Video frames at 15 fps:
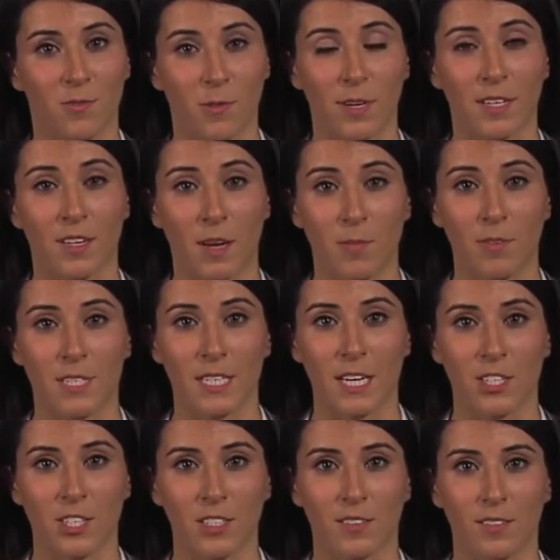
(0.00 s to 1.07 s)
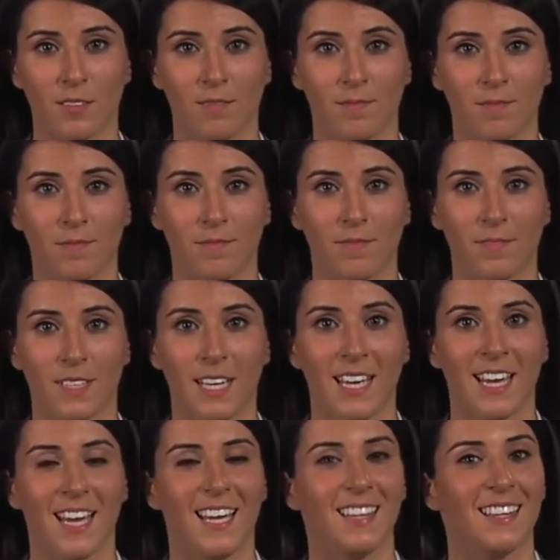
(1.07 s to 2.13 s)
avoid gum recession.
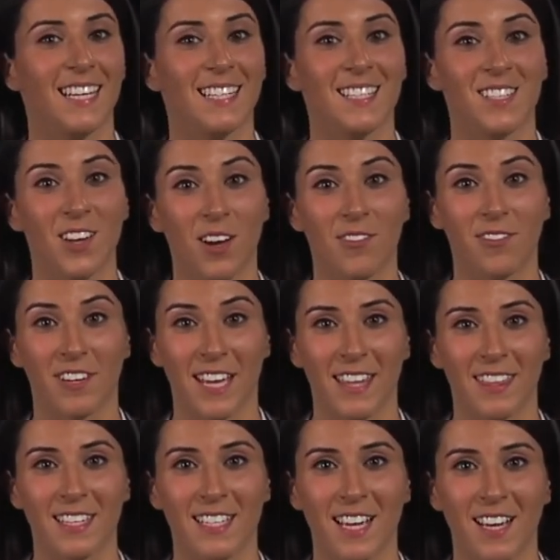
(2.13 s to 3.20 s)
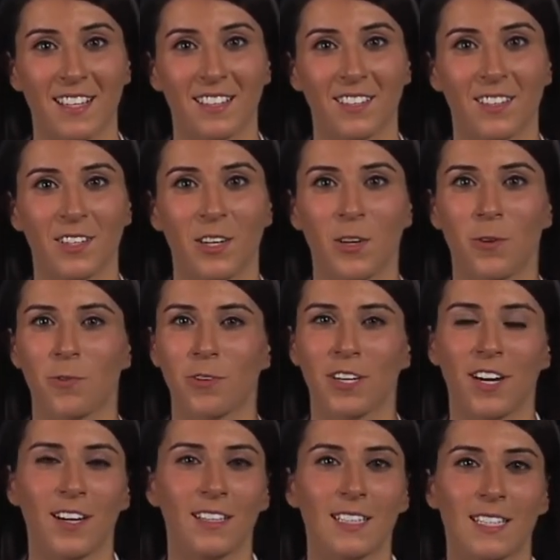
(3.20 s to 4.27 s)
And let's not forget the tongue.
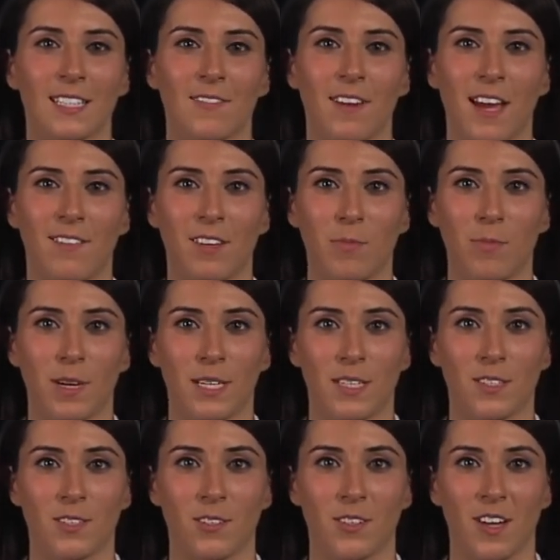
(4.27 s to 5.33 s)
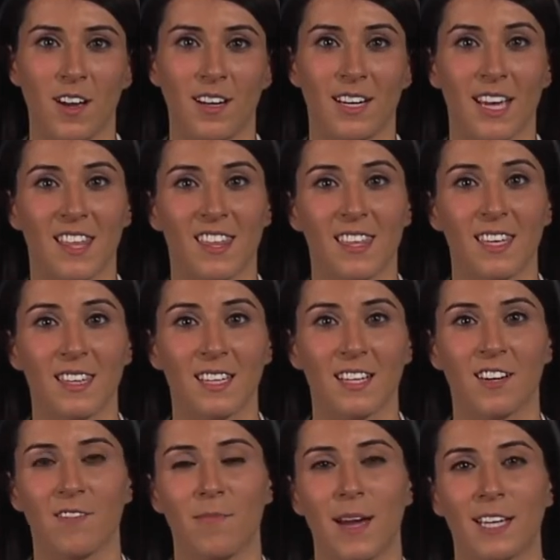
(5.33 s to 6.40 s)
Regardless of having braces or not, a thin
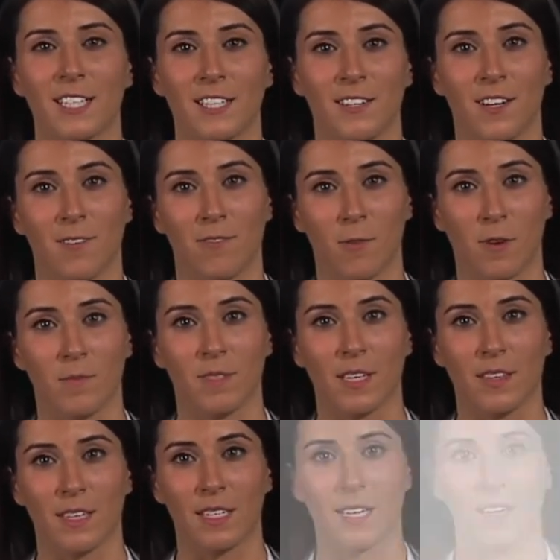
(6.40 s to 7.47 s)
layer of bacteria forms on the